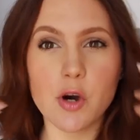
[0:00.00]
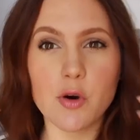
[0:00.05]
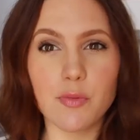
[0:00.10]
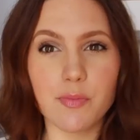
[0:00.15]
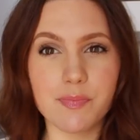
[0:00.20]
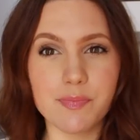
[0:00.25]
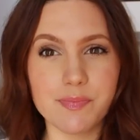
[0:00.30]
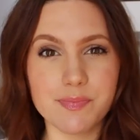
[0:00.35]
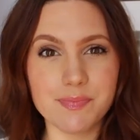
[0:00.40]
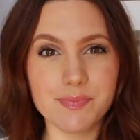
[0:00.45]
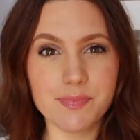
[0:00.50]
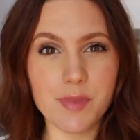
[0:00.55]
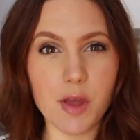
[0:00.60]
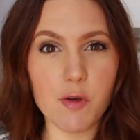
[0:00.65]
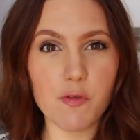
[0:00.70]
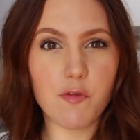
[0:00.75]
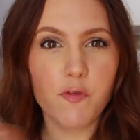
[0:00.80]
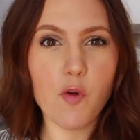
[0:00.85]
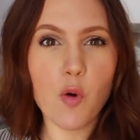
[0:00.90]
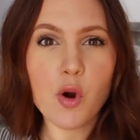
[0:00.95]
So
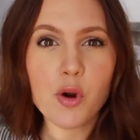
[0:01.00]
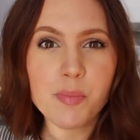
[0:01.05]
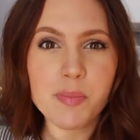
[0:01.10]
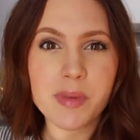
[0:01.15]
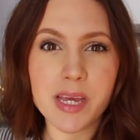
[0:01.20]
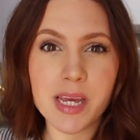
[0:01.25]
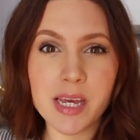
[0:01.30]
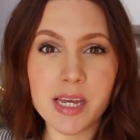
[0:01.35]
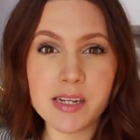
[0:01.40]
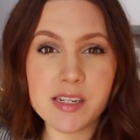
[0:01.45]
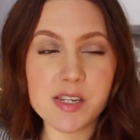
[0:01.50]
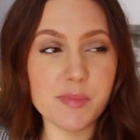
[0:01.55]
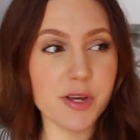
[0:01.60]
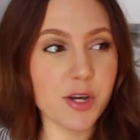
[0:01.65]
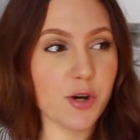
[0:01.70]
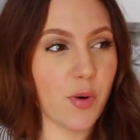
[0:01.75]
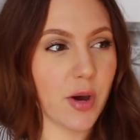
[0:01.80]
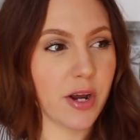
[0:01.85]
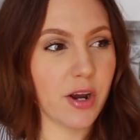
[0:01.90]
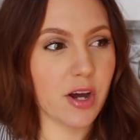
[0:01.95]
for me, to
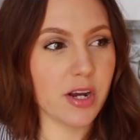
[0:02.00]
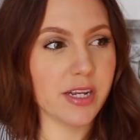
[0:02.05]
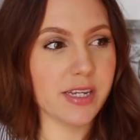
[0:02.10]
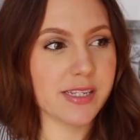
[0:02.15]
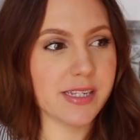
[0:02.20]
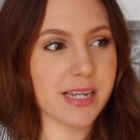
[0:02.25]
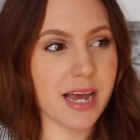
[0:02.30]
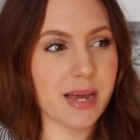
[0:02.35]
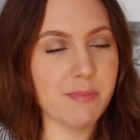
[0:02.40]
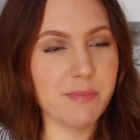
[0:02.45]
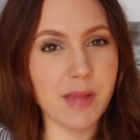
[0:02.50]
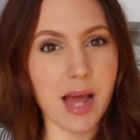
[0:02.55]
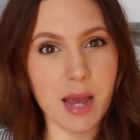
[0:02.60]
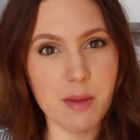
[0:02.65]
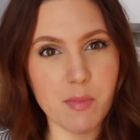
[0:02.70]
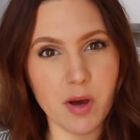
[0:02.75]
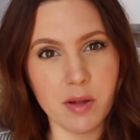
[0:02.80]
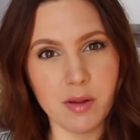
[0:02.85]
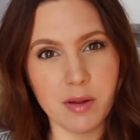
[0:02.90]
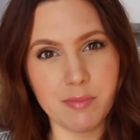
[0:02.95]
be quite honest,
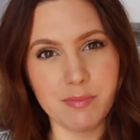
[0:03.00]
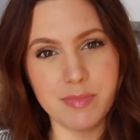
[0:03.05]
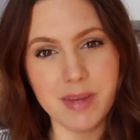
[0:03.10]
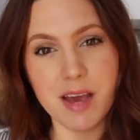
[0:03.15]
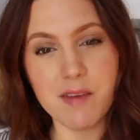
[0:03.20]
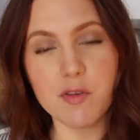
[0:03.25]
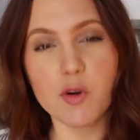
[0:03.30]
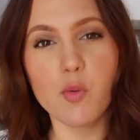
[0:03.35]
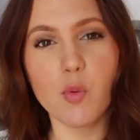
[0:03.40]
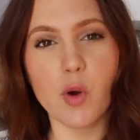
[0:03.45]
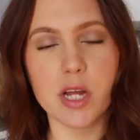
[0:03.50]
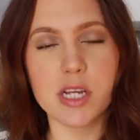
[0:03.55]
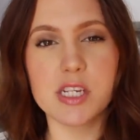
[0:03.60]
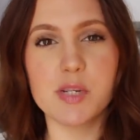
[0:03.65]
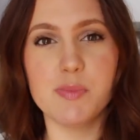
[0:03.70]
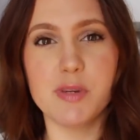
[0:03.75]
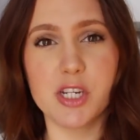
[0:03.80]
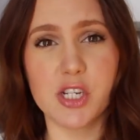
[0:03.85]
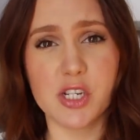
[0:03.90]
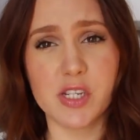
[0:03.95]
I'm never one
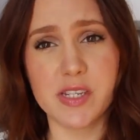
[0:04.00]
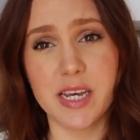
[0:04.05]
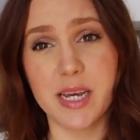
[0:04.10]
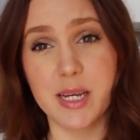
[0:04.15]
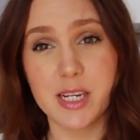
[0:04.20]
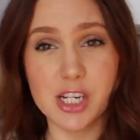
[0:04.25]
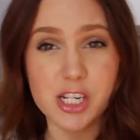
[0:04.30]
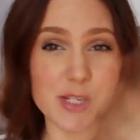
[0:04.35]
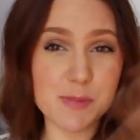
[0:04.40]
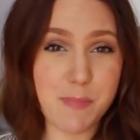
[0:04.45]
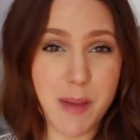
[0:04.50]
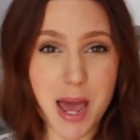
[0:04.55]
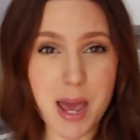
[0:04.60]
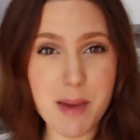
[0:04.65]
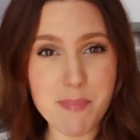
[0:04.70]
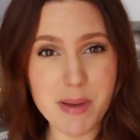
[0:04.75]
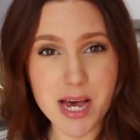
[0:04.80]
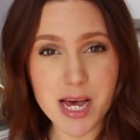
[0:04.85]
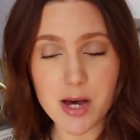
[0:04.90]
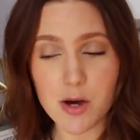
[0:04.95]
to be just like, just
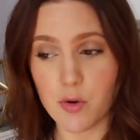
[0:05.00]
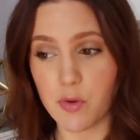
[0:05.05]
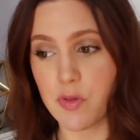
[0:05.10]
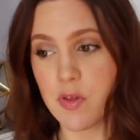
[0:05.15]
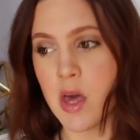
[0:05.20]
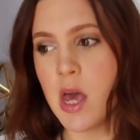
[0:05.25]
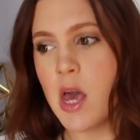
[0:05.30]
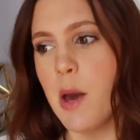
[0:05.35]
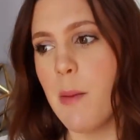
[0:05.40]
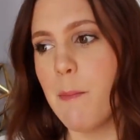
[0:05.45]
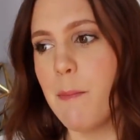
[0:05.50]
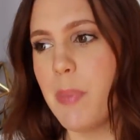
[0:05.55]
buy both.